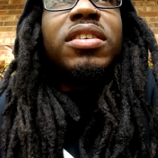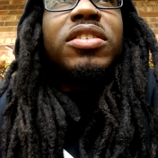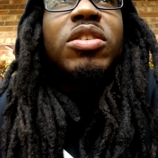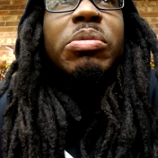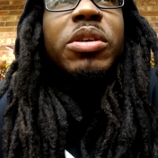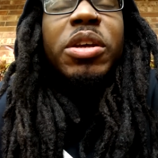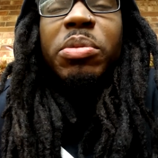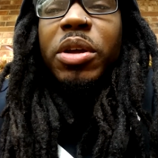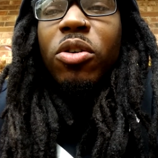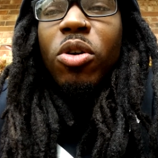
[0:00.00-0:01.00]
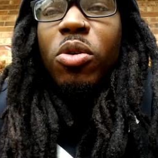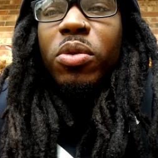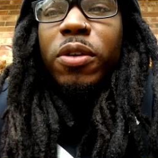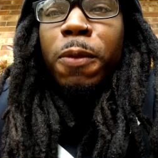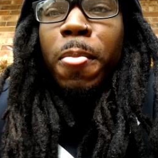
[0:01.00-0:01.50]
it's up to them to
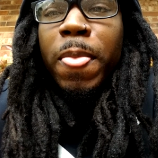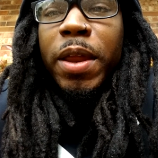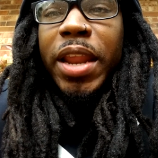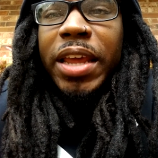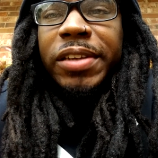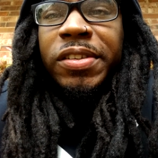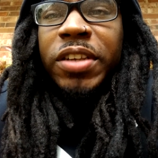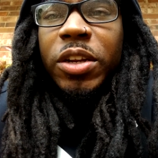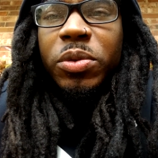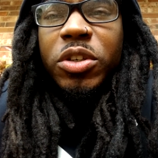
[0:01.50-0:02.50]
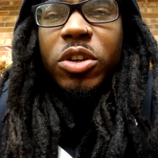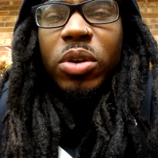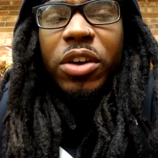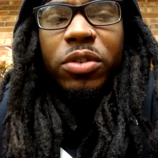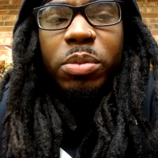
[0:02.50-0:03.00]
grow and not necessarily reach
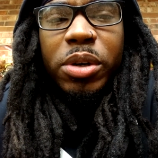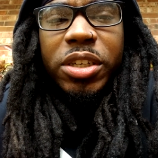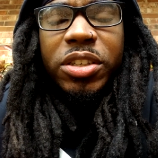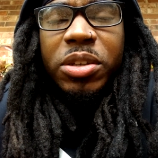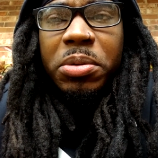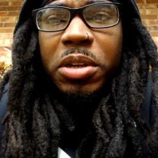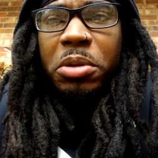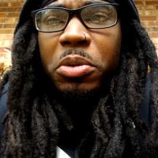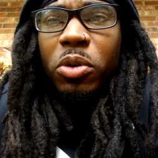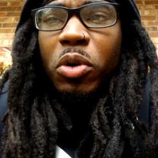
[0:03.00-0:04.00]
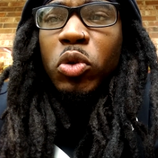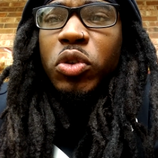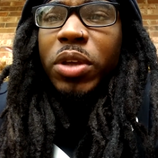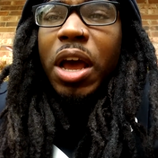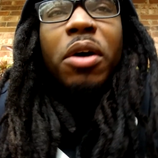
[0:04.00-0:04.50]
your level, but it's up to them to grow
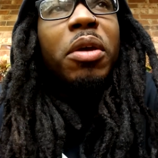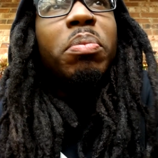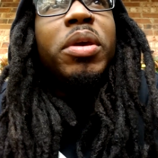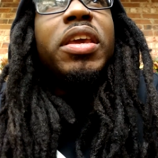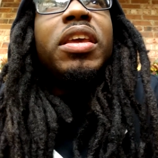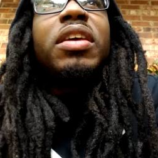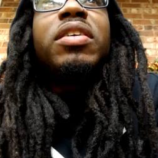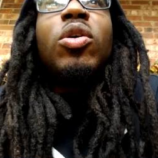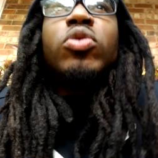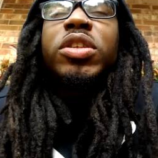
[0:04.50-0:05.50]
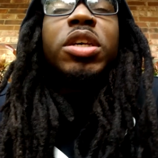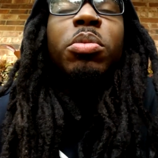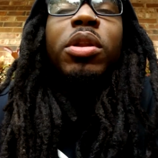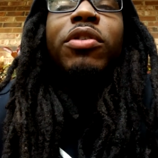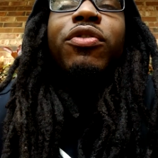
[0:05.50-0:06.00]
so y'all can be on
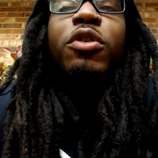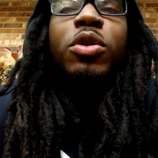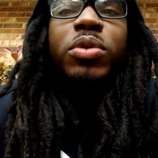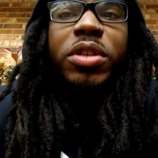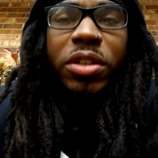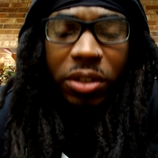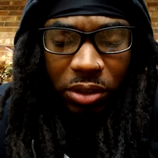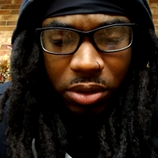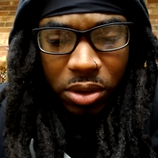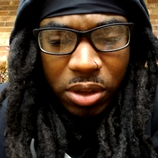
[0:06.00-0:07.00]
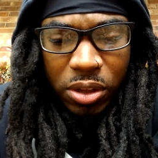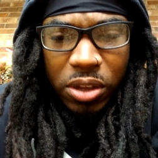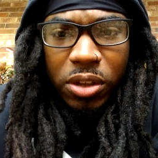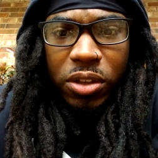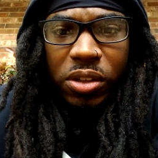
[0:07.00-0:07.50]
similar frequencies.
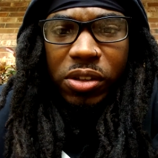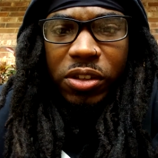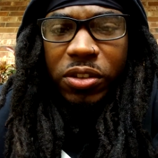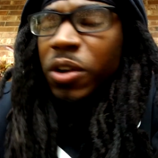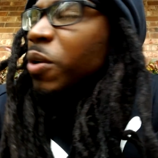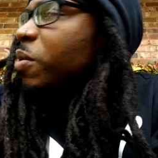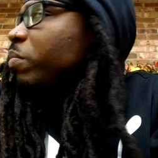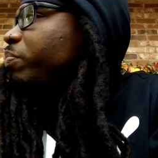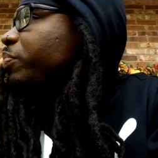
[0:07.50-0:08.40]
So